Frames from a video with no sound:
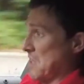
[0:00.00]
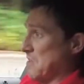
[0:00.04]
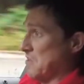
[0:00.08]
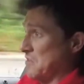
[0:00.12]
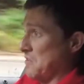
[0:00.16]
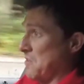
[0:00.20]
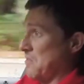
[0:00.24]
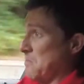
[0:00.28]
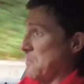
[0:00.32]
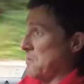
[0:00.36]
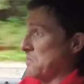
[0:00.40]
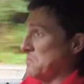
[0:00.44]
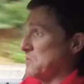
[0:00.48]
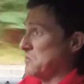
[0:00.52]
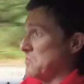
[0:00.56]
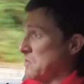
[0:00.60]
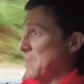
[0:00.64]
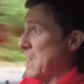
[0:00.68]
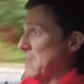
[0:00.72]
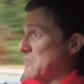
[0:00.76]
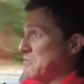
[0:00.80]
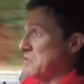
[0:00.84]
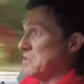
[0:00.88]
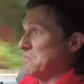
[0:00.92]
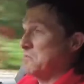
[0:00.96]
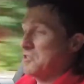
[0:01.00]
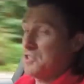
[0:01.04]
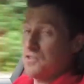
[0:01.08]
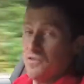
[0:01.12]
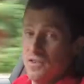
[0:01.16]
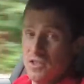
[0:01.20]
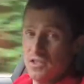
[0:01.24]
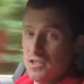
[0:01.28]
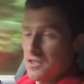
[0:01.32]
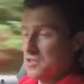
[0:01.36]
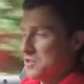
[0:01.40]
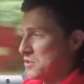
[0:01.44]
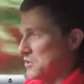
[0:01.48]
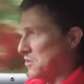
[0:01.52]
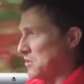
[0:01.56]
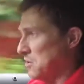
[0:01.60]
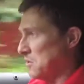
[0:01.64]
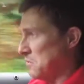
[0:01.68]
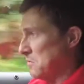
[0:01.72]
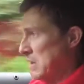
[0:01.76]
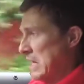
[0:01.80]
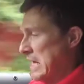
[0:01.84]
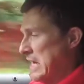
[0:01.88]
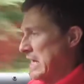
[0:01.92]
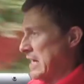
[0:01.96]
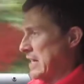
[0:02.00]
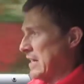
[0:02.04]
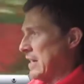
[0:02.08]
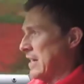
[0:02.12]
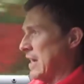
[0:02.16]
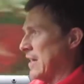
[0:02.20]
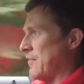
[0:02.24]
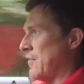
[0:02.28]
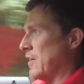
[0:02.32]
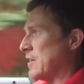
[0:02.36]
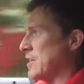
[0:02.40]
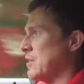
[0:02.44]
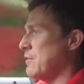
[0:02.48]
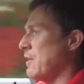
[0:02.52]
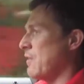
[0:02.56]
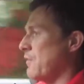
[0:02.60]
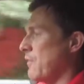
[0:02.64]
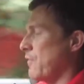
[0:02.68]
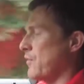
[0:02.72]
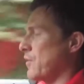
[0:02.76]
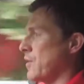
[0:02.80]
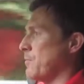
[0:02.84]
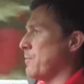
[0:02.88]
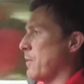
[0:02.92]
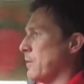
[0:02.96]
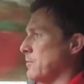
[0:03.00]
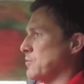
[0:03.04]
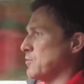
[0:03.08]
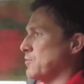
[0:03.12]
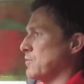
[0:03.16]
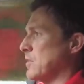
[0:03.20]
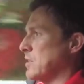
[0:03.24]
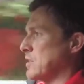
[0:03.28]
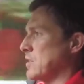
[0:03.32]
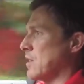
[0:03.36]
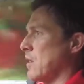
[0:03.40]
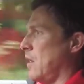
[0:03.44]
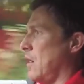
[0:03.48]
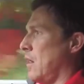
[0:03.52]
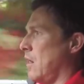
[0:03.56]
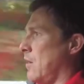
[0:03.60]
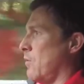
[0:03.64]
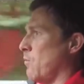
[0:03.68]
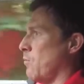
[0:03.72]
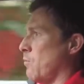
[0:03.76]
goes over bumps without too much fuss at all. If I do have a few problems with this car,